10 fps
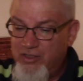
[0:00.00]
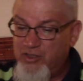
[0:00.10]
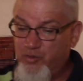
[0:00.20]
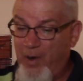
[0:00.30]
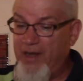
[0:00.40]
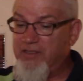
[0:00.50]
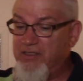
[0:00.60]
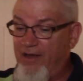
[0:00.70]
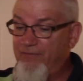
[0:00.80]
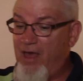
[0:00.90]
strange
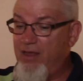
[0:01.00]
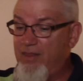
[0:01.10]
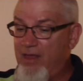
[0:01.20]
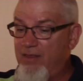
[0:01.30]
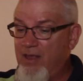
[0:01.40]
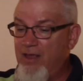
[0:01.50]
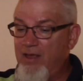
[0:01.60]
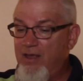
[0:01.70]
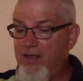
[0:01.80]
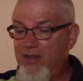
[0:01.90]
stuff. That, that,
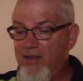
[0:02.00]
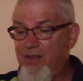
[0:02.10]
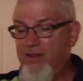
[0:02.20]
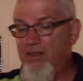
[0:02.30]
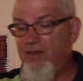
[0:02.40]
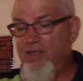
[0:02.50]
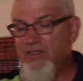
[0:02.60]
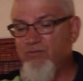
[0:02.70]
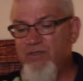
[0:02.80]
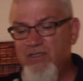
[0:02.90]
uh,
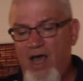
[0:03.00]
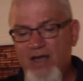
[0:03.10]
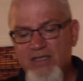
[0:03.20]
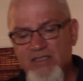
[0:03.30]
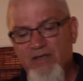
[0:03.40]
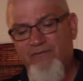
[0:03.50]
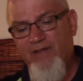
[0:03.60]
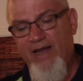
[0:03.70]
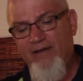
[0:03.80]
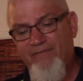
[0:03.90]
this was not just a
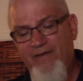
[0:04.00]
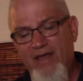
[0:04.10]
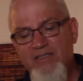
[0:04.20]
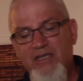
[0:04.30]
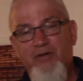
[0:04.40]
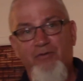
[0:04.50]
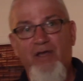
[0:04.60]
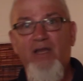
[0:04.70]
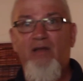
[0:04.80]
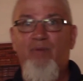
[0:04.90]
flight of fancy
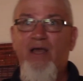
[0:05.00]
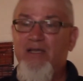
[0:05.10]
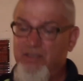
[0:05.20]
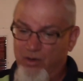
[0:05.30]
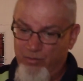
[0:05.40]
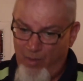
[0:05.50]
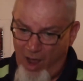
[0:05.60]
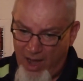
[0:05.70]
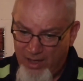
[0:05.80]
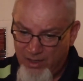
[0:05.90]
created by his own
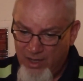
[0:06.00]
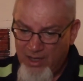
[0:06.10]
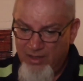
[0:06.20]
mind.